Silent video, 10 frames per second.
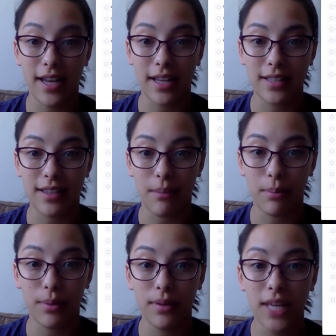
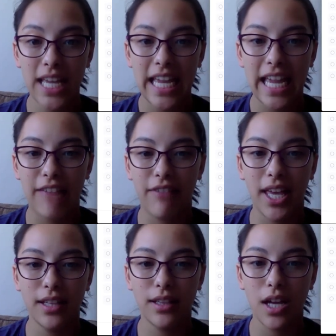example. If
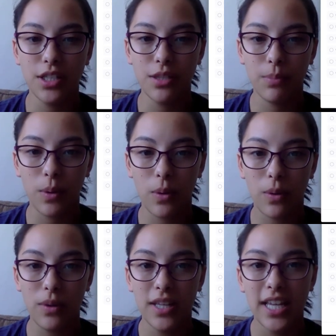I launch a
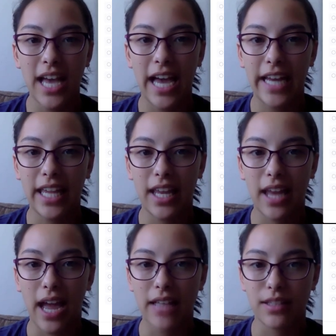poll, I can
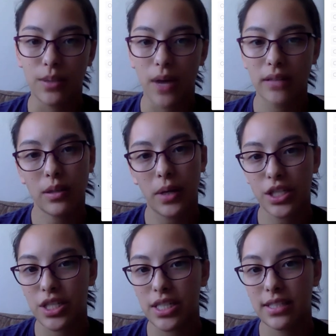ask you guys
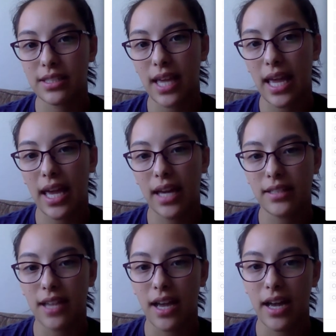questions,
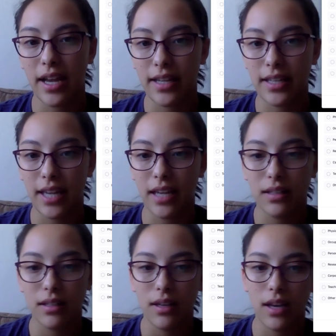and I get
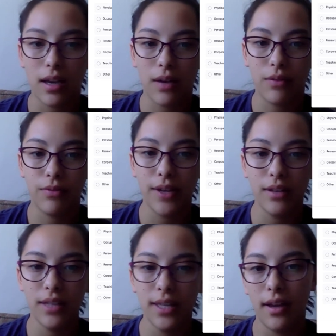
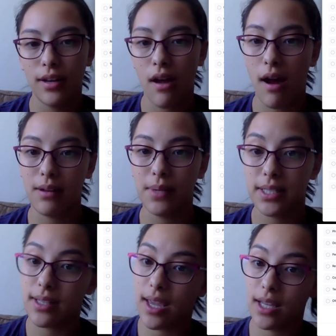fairly
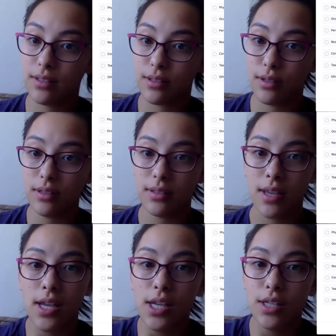anonymous answers.
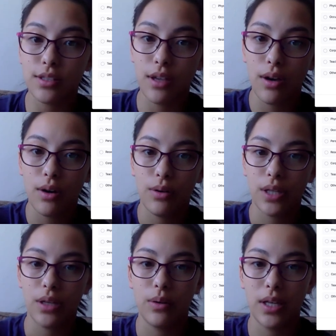So
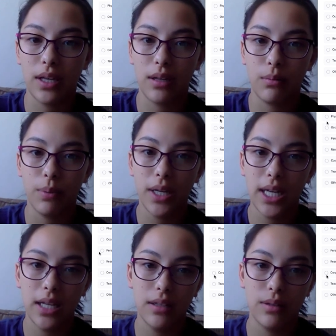you can put
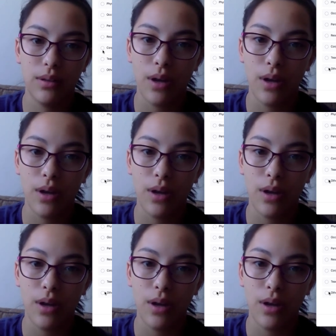in,